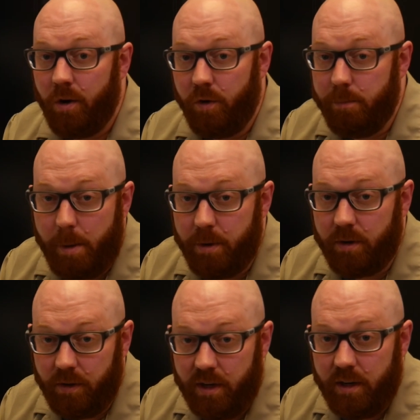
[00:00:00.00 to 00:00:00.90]
Remember,
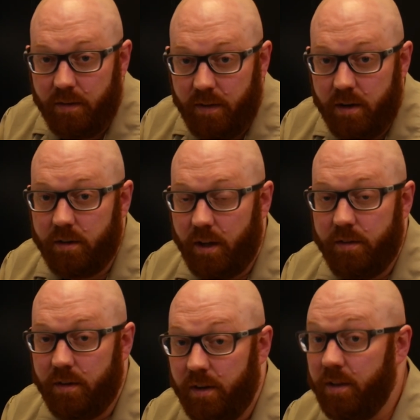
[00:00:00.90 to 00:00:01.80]
cleaning and
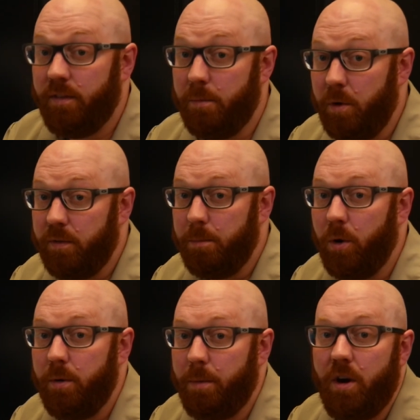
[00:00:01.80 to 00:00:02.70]
sanitizing is the most
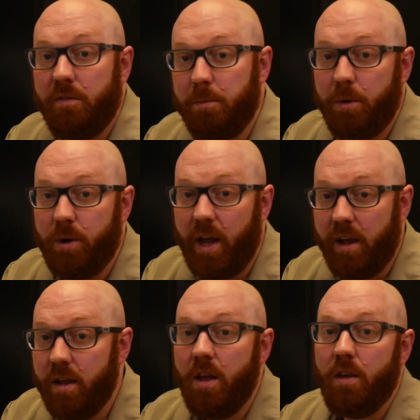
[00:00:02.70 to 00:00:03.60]
important part of a brew day,